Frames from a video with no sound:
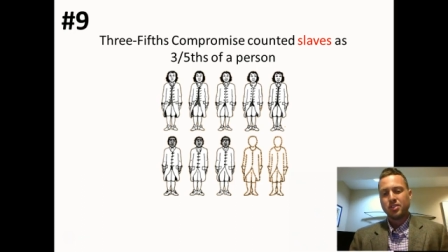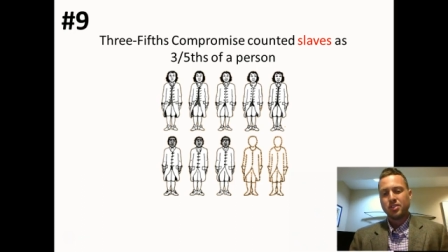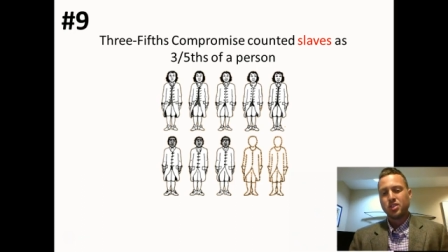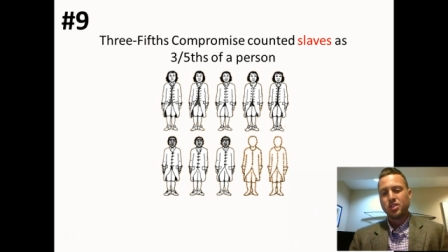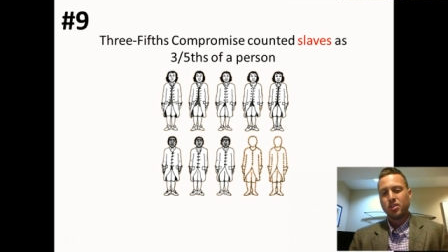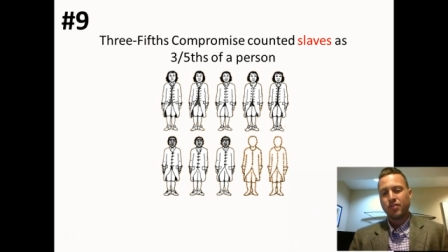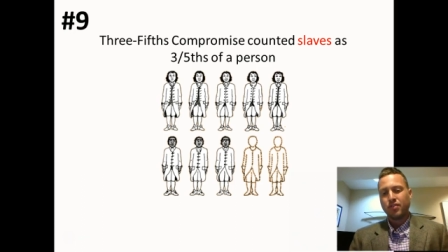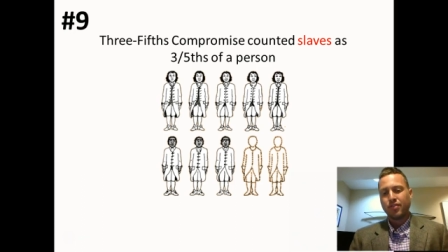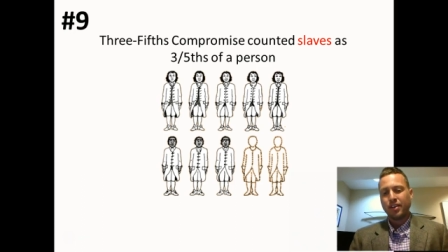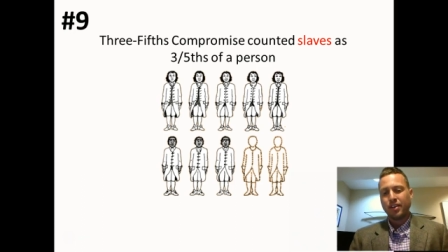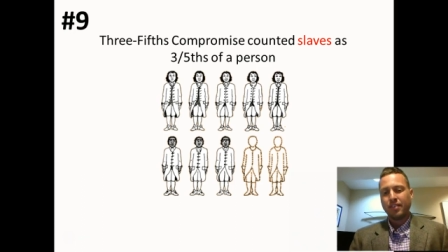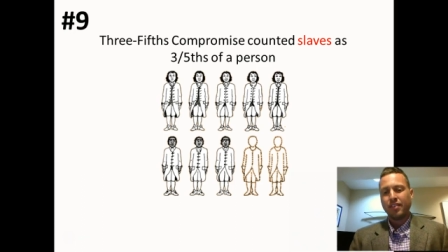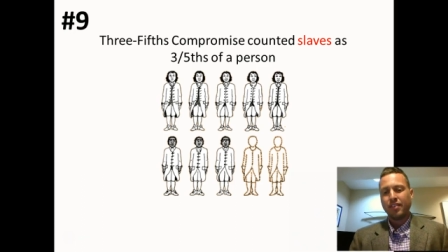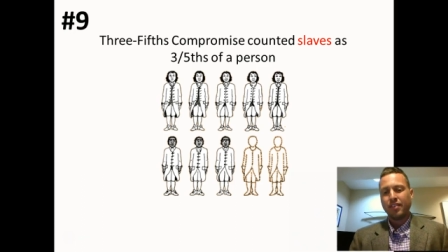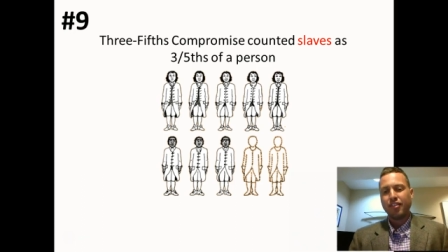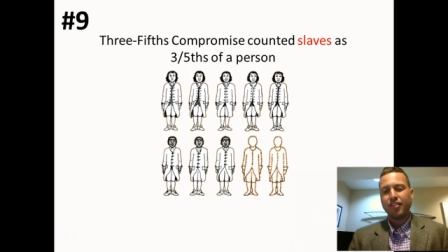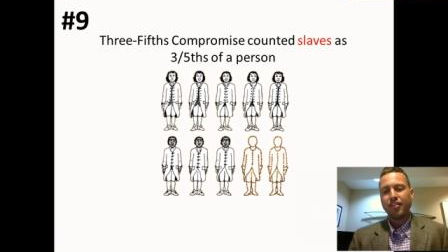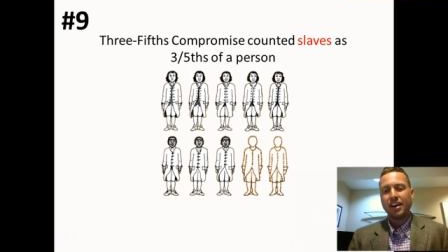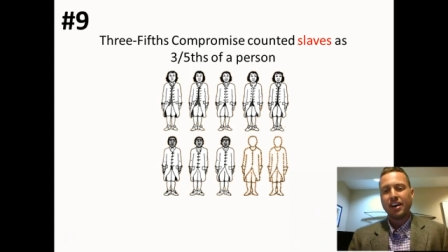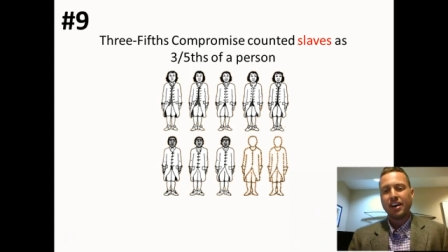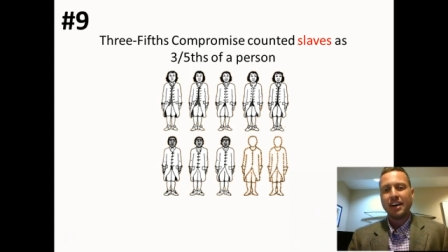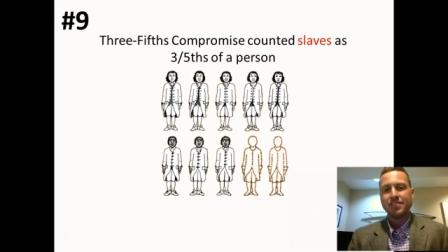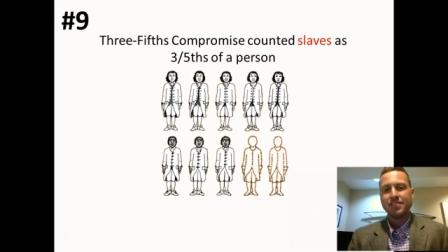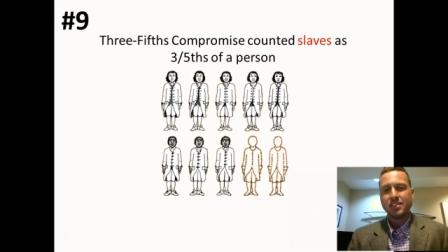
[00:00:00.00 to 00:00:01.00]
So for every
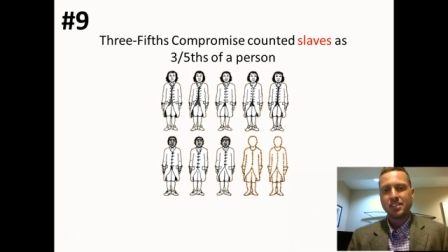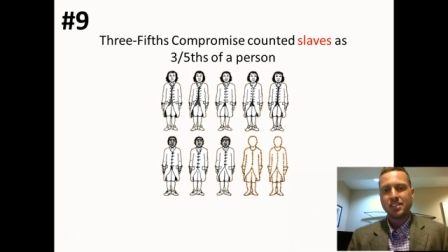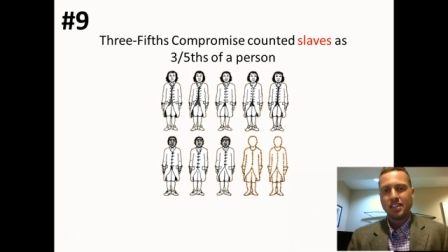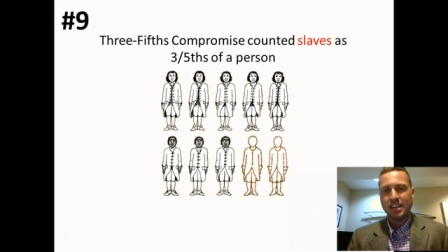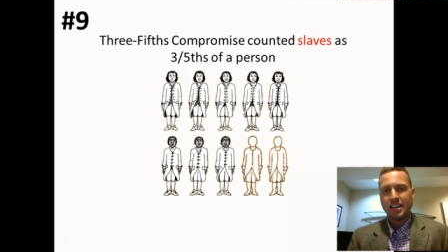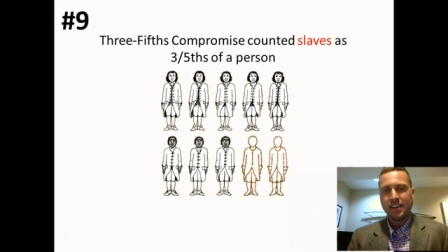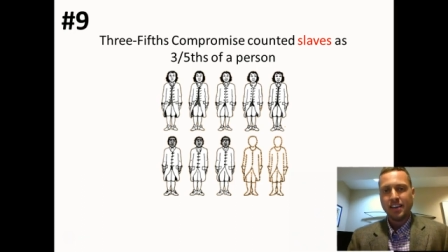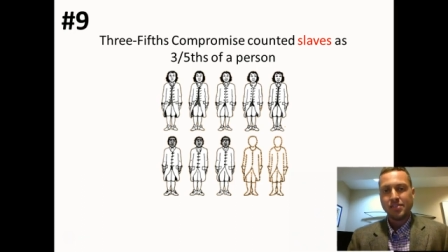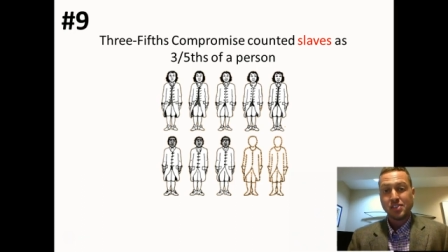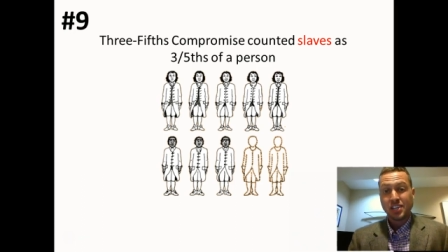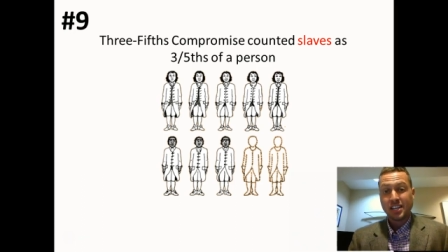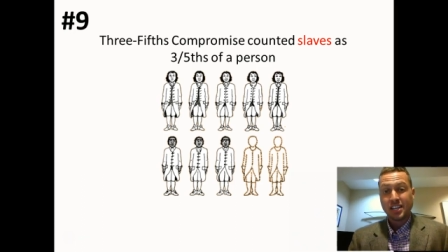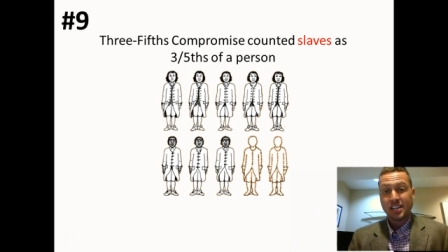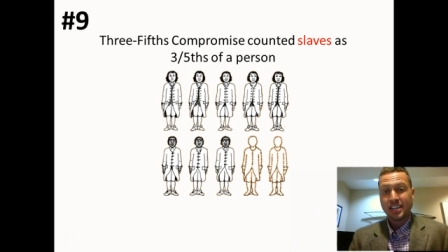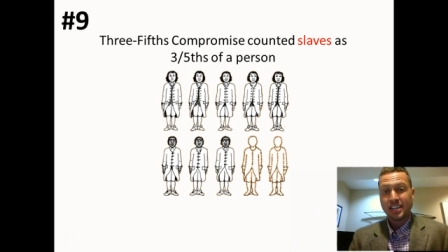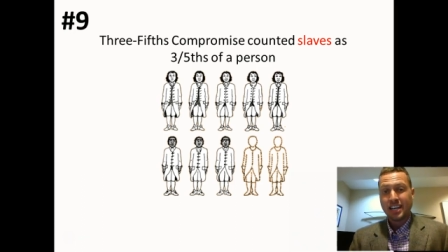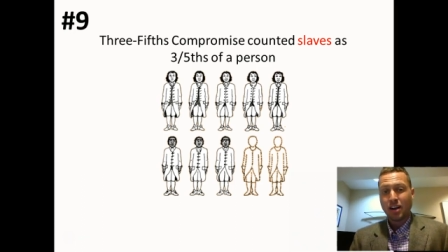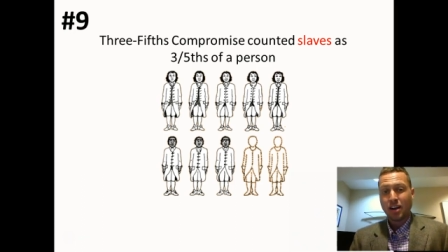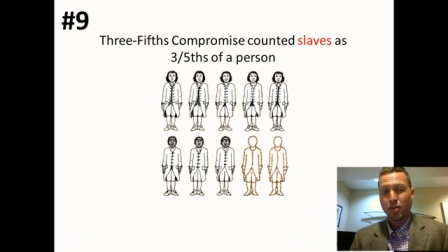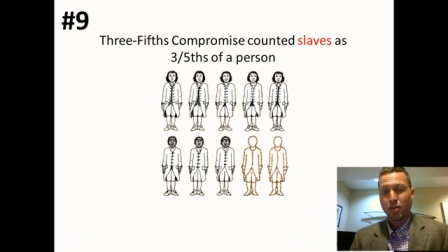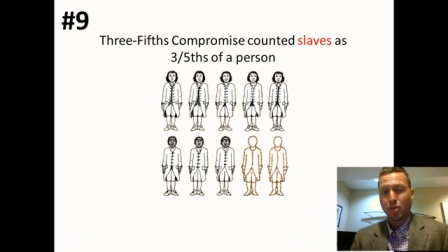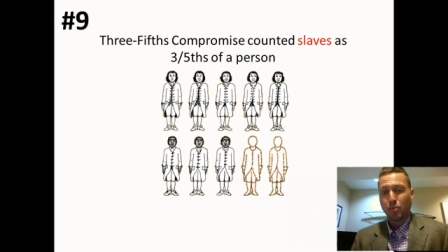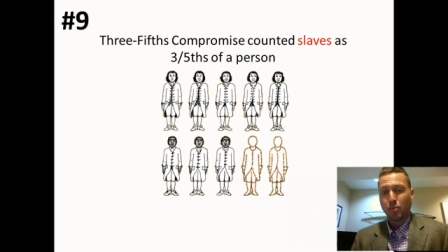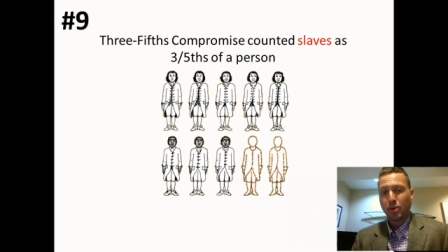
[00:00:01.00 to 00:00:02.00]
5 slaves, you get to
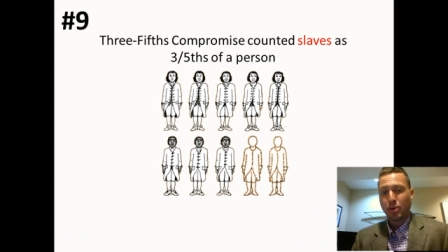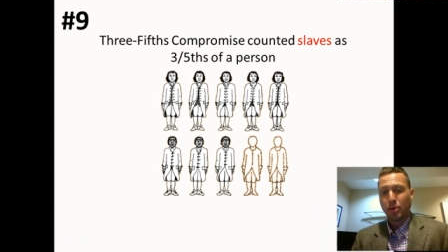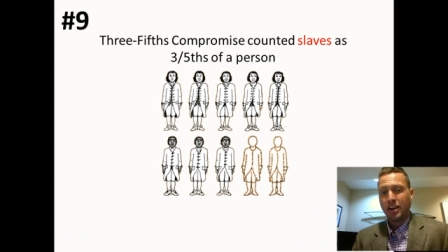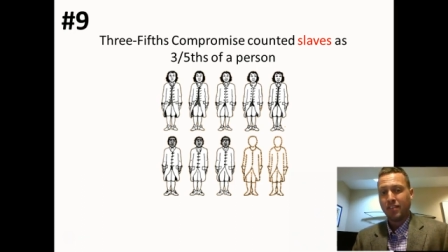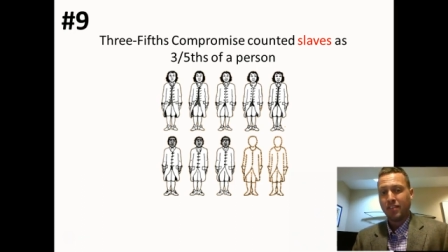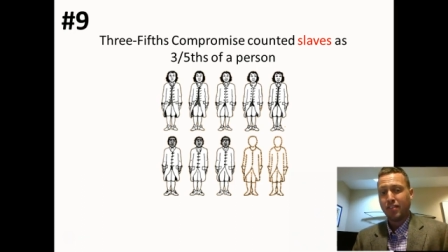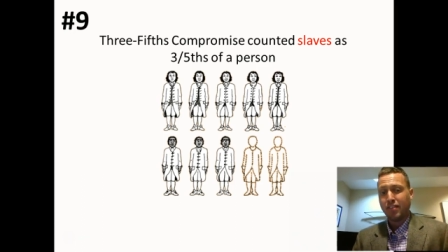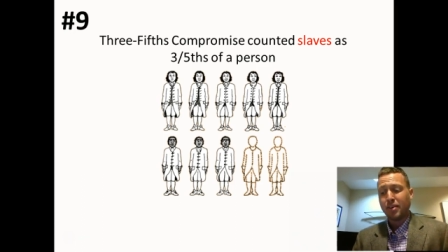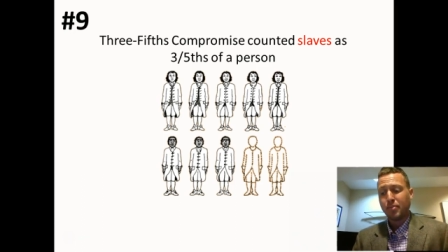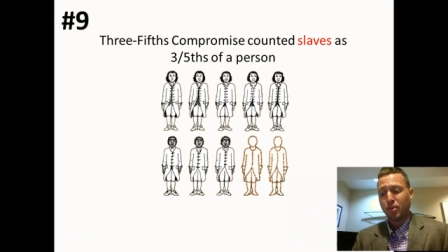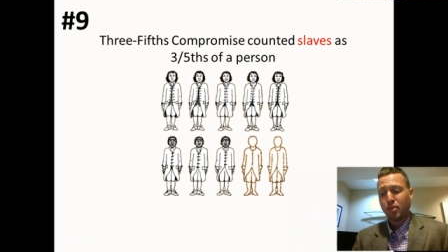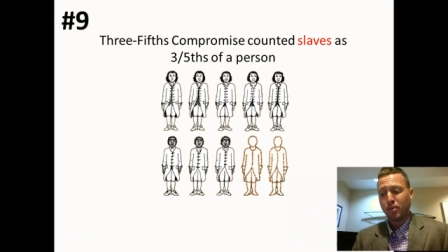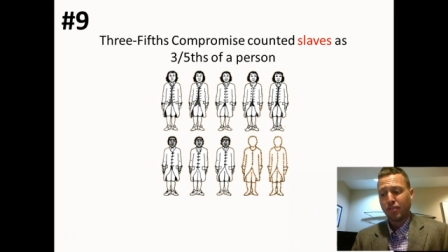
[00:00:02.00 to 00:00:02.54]
count 3 of them,